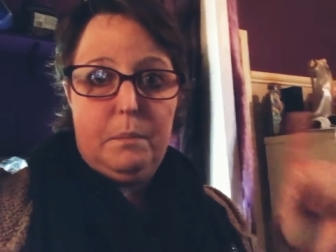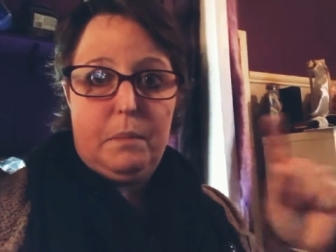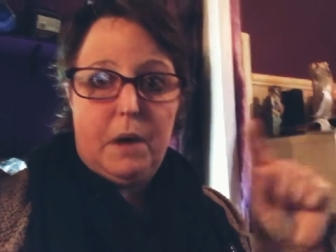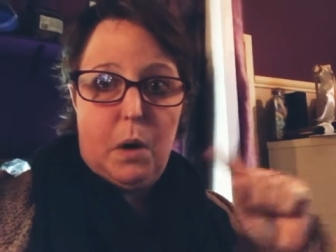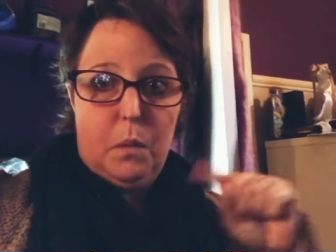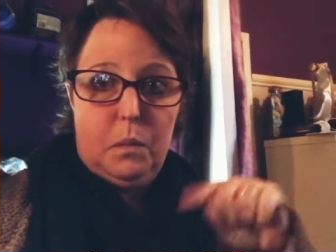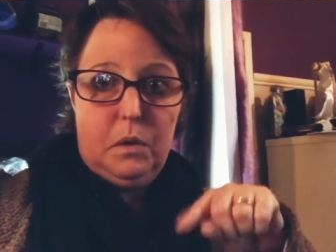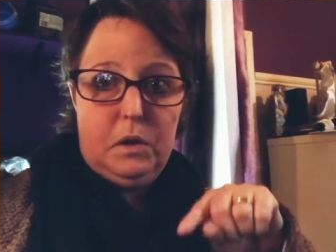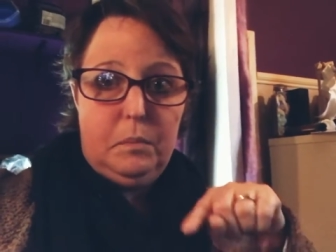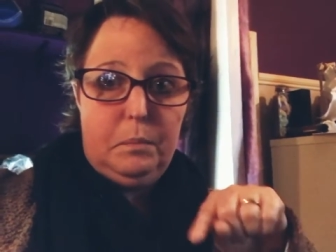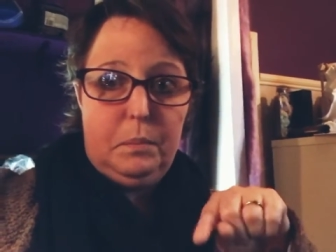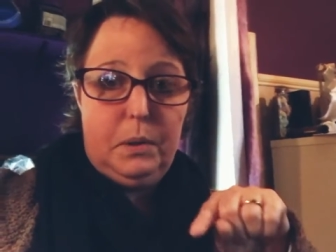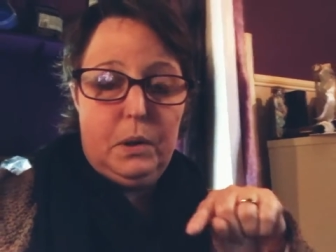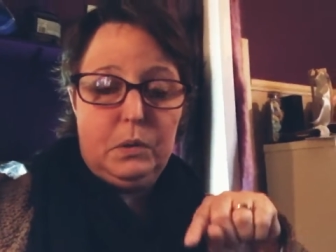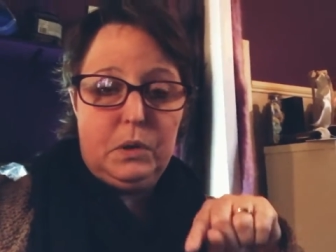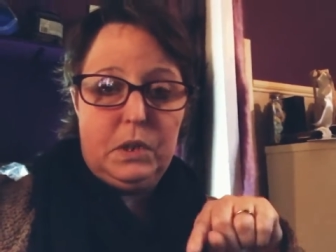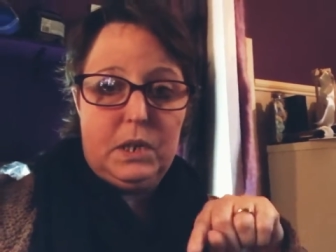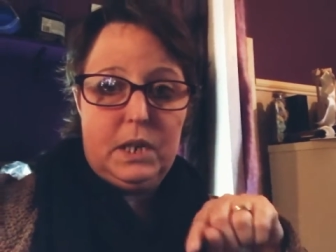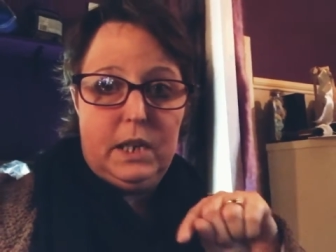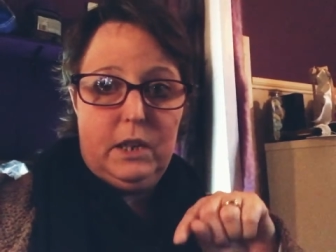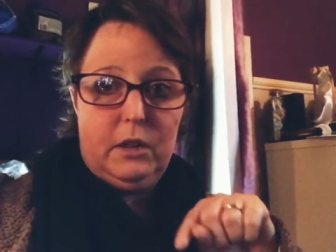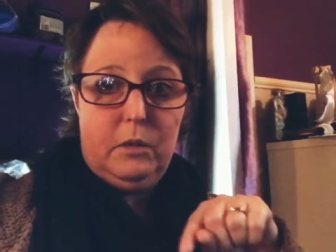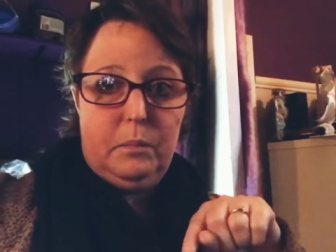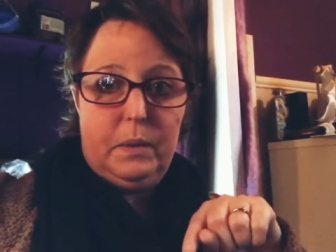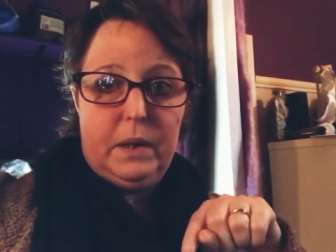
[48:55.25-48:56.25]
but I will post
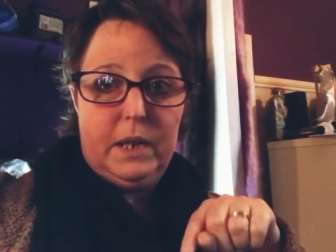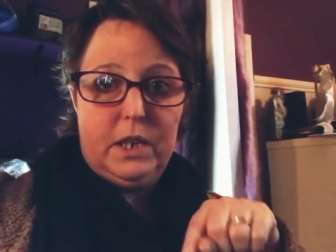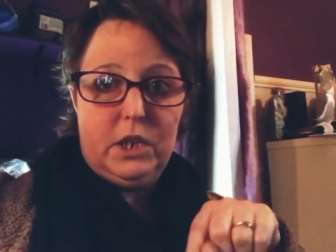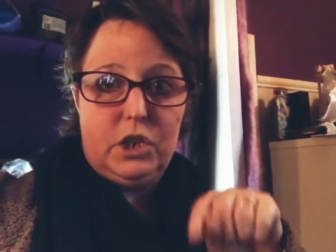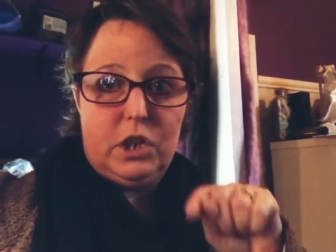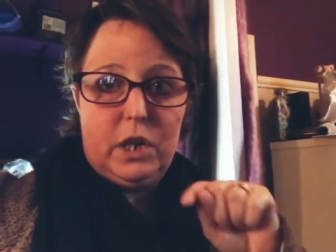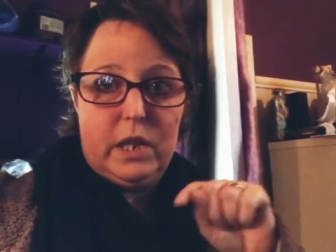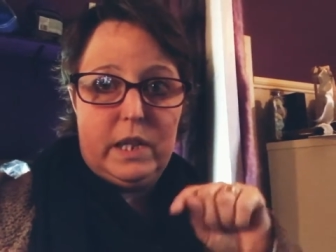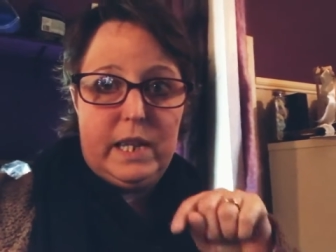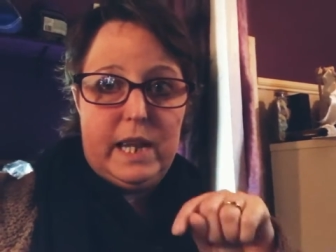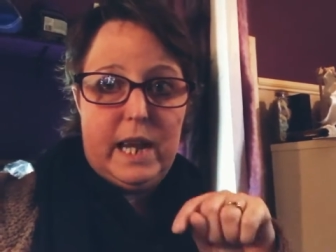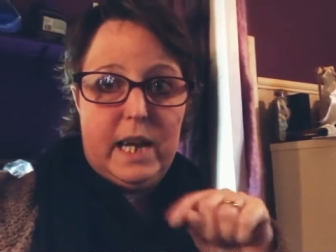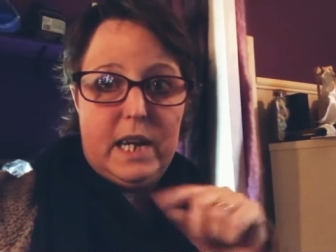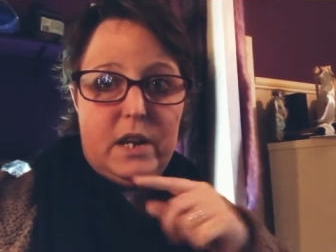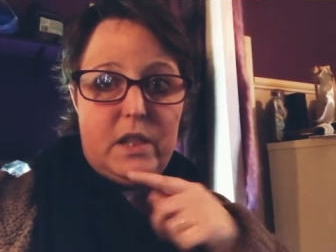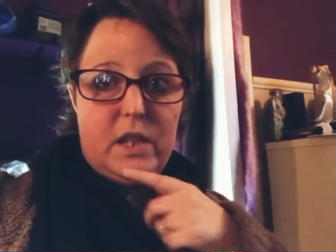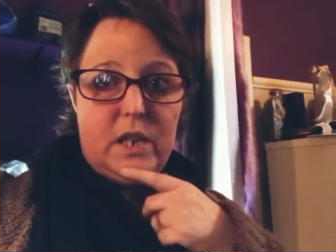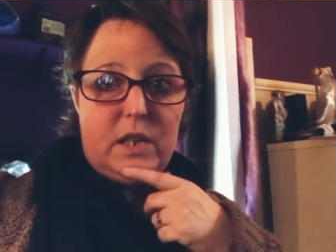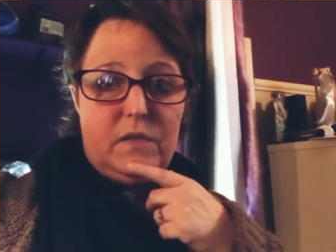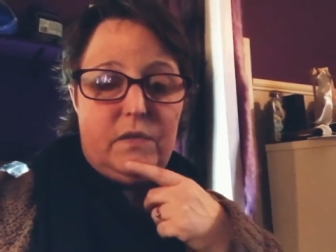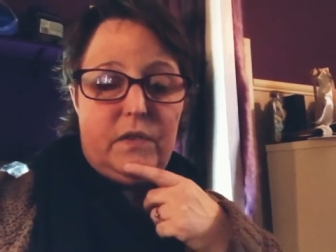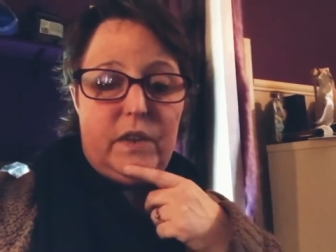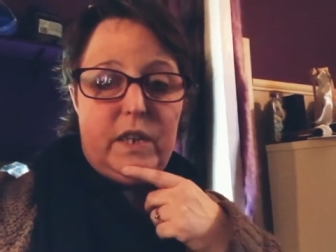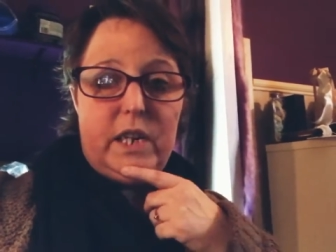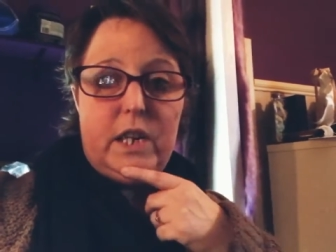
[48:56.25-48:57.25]
a little picture at the end of
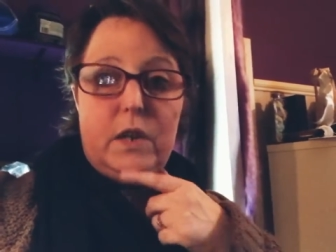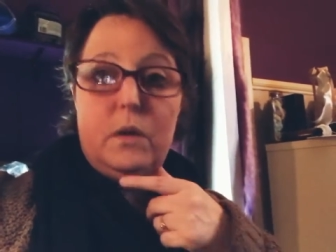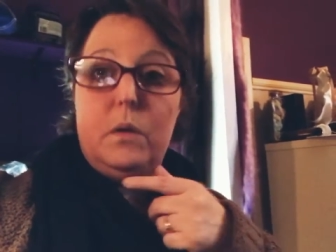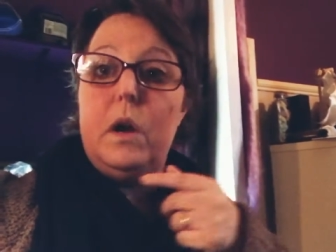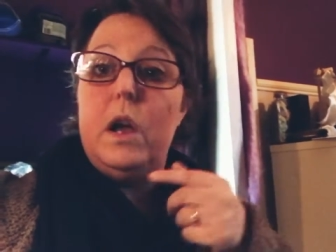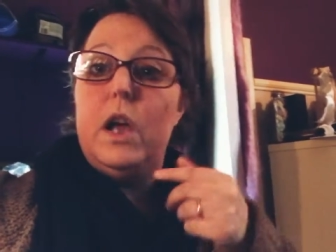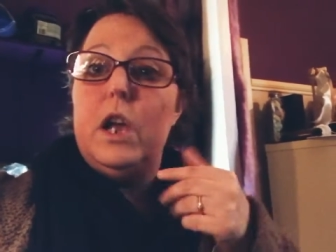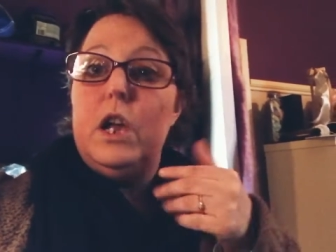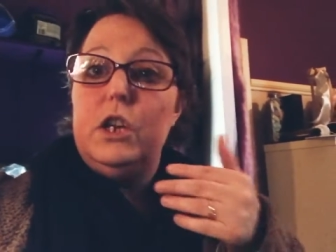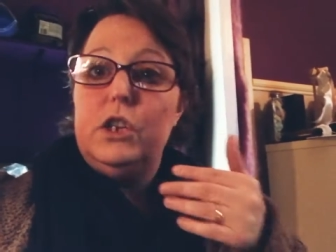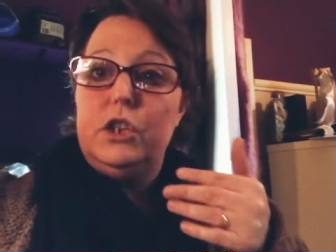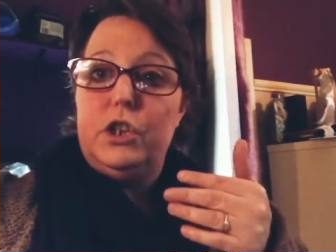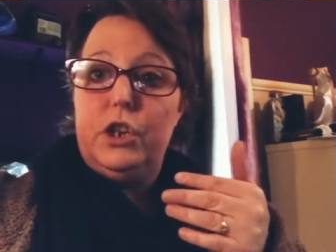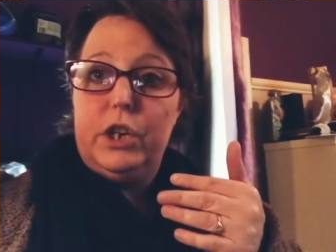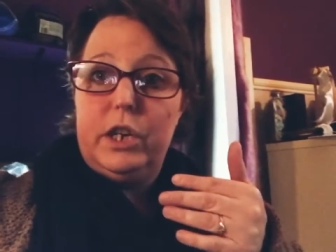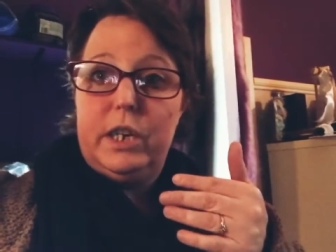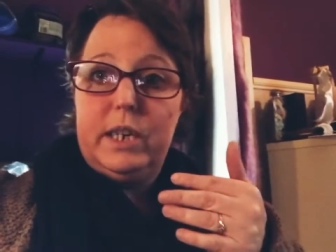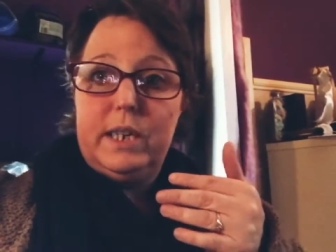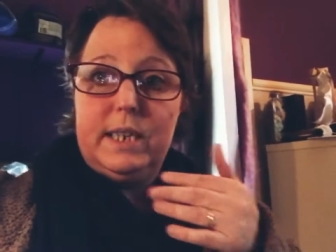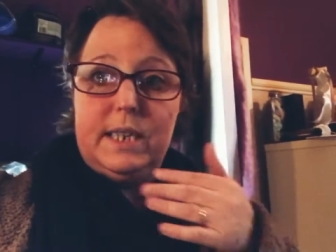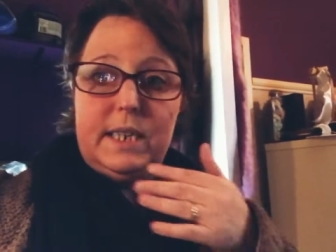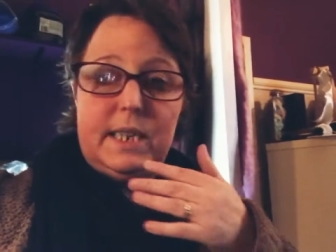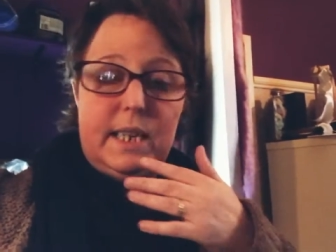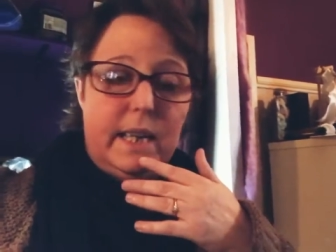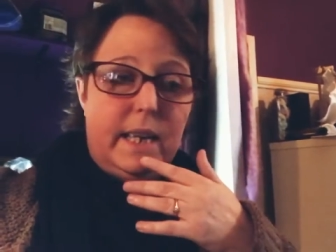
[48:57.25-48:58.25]
this video so you
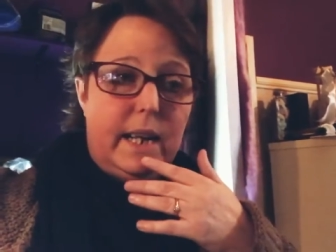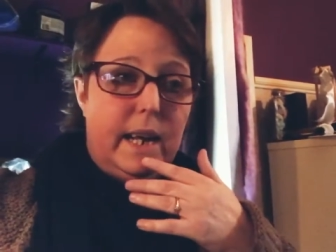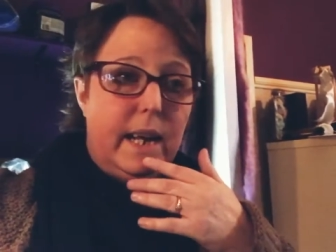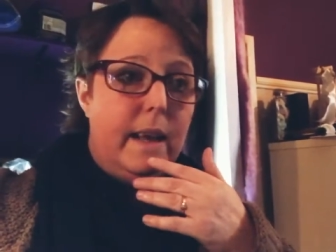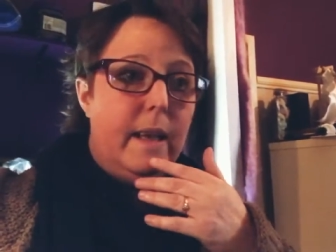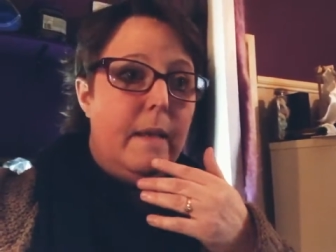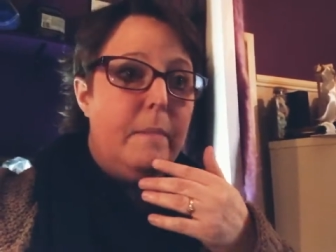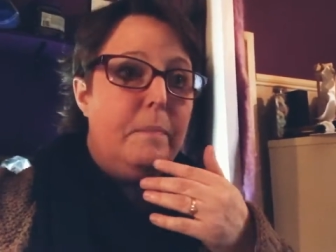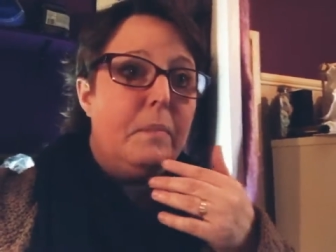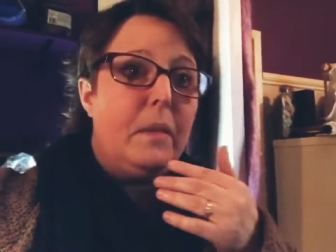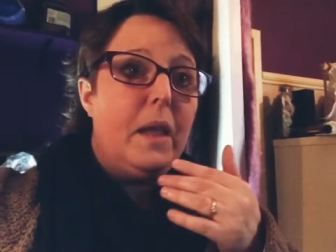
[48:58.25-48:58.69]
can see it.